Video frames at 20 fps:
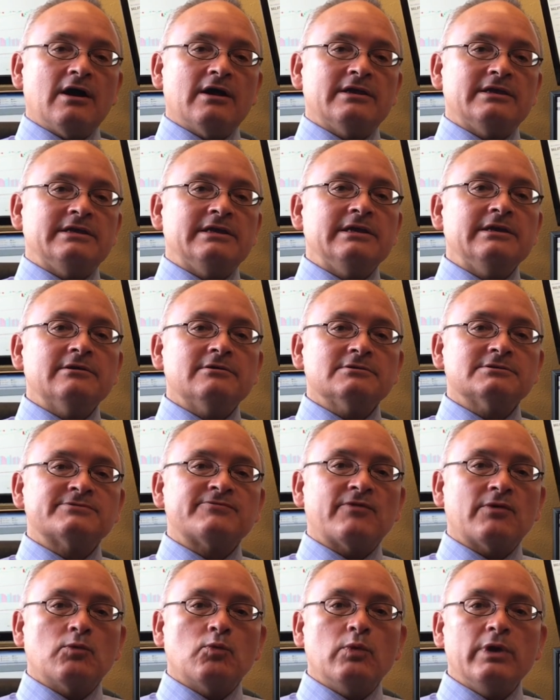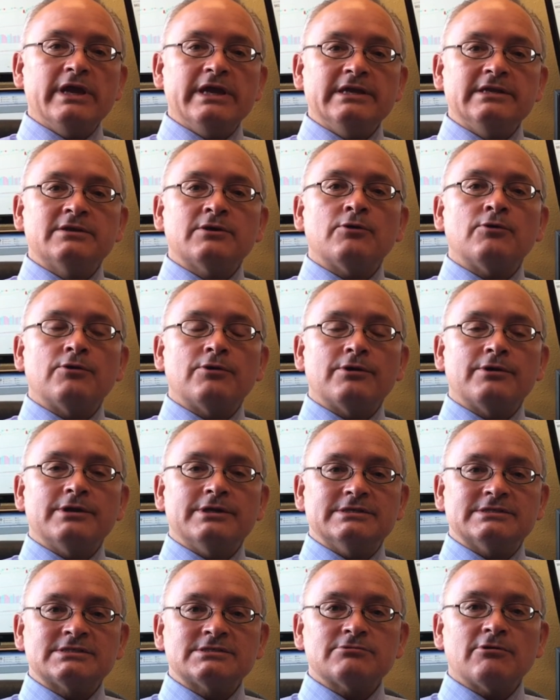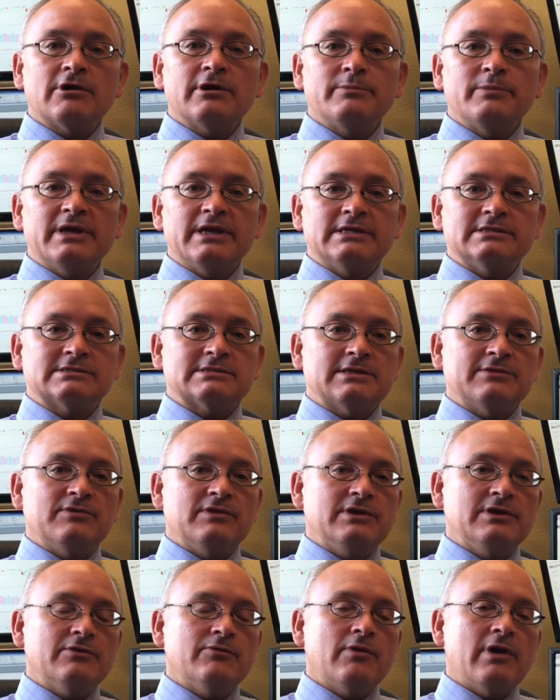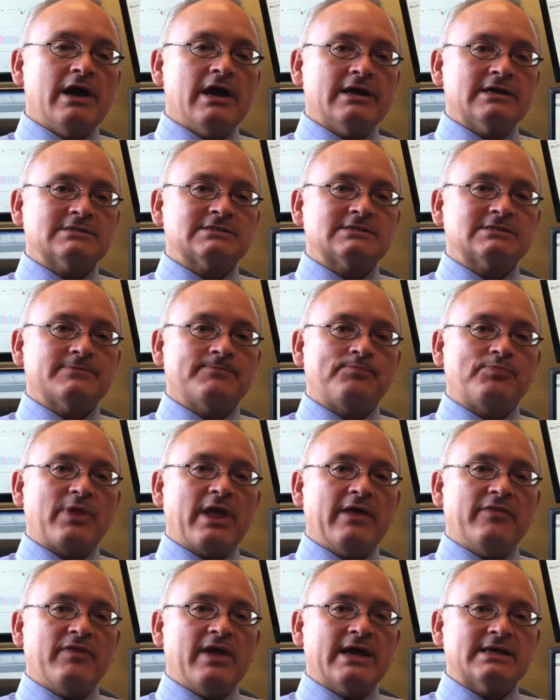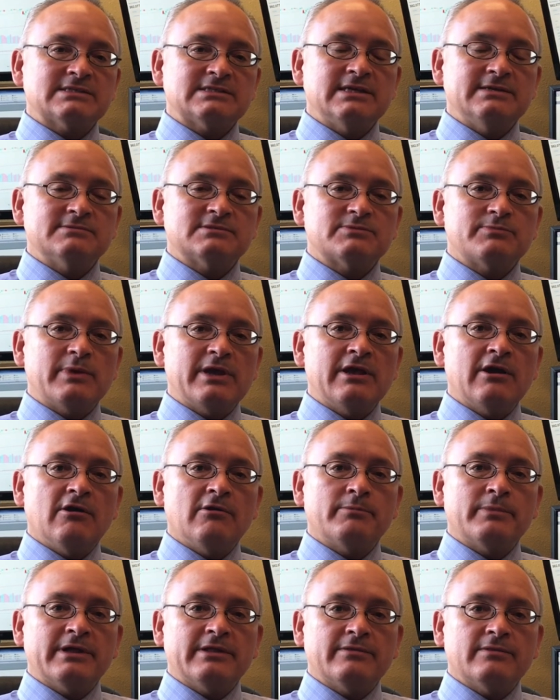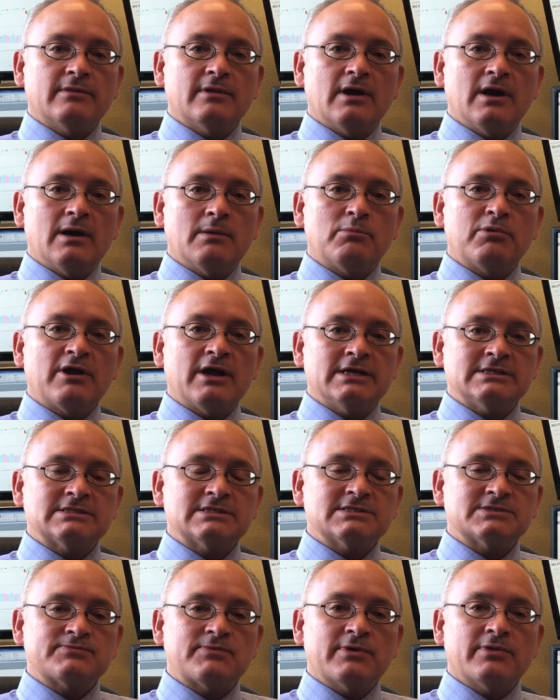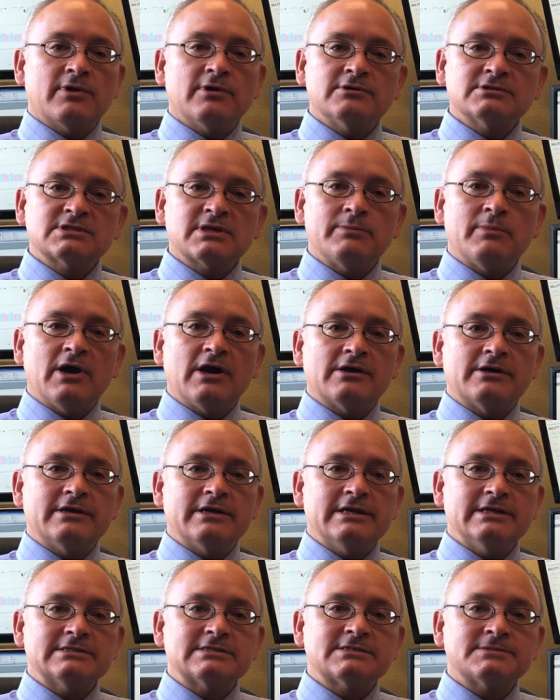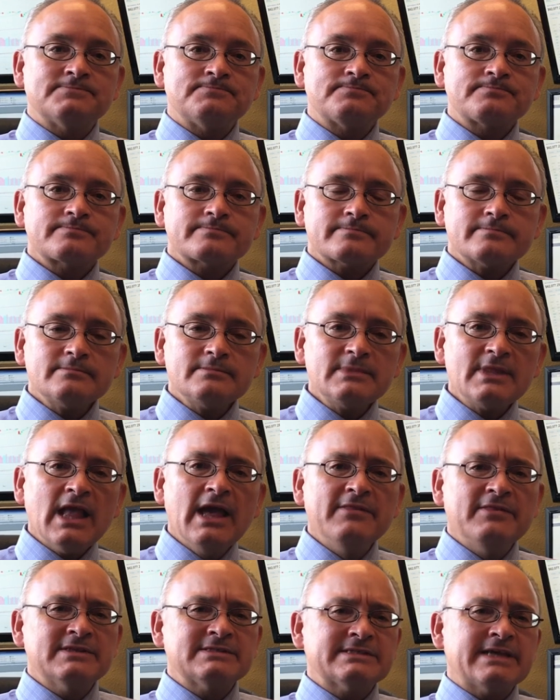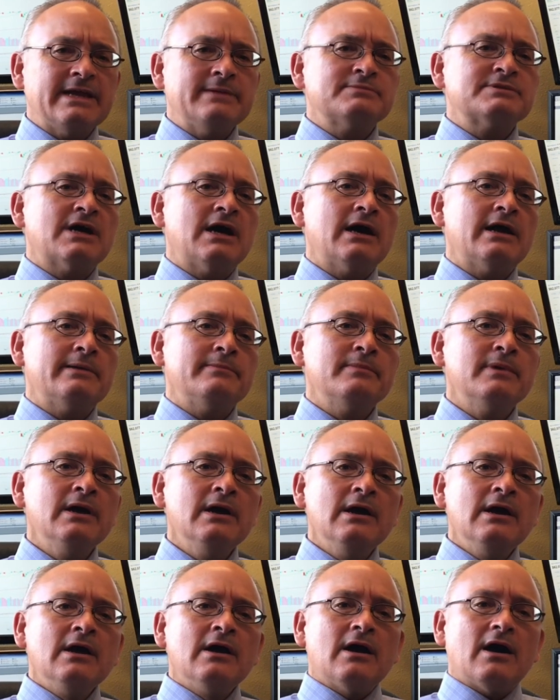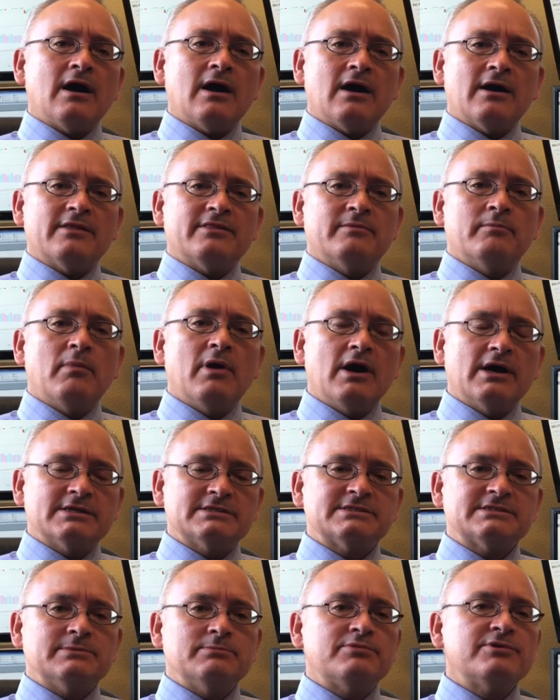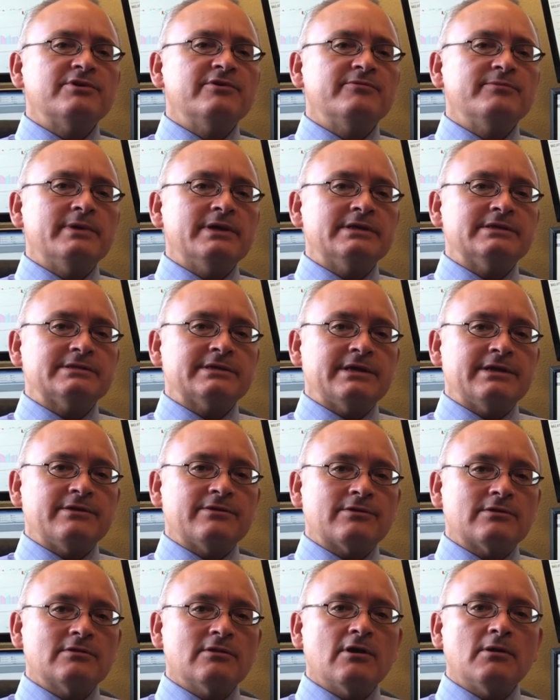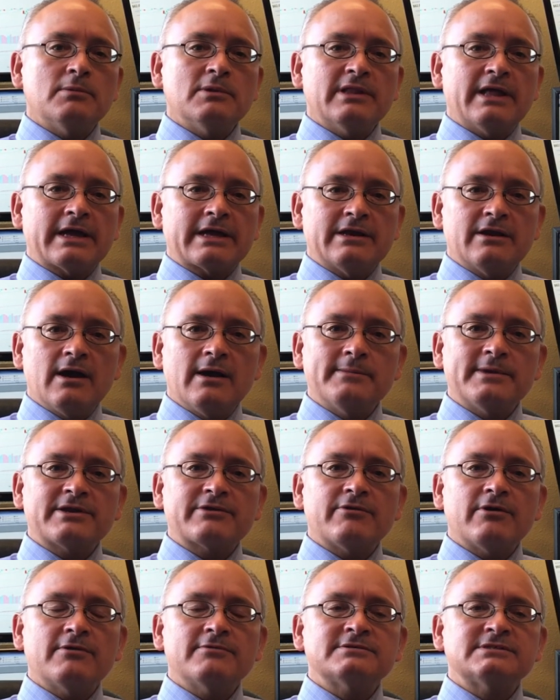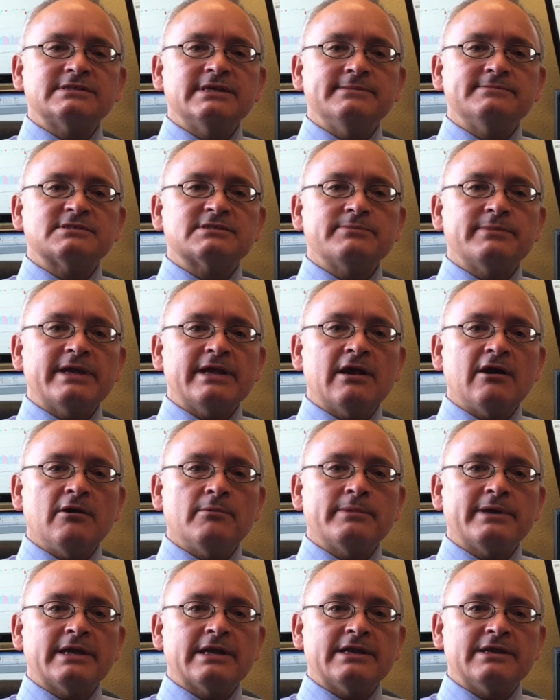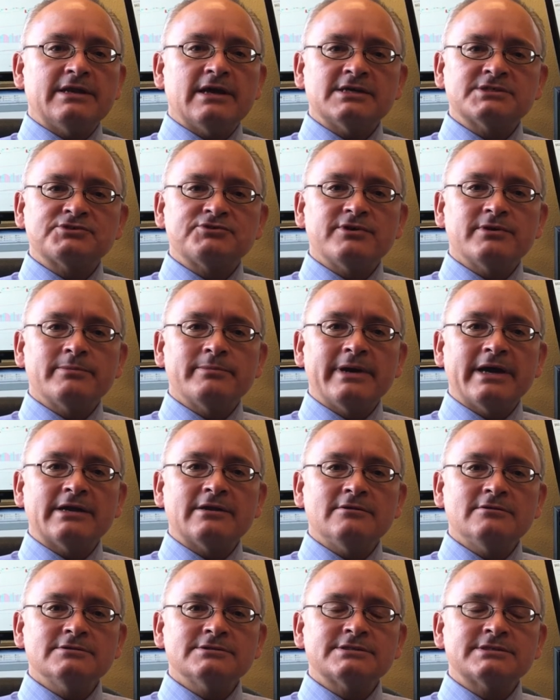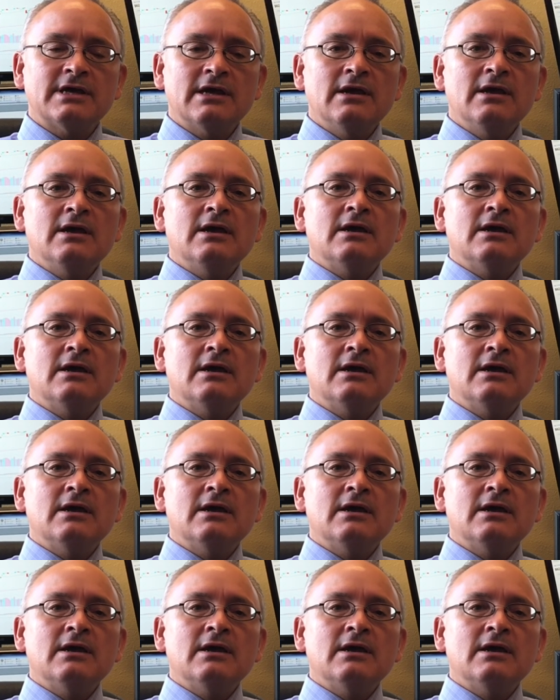yields for wheat, corn, and soybeans in the U.S., and that seems to be helping prices for those commodities. At the same time, the modest improvement in global economic growth seems to be helping industrial metals,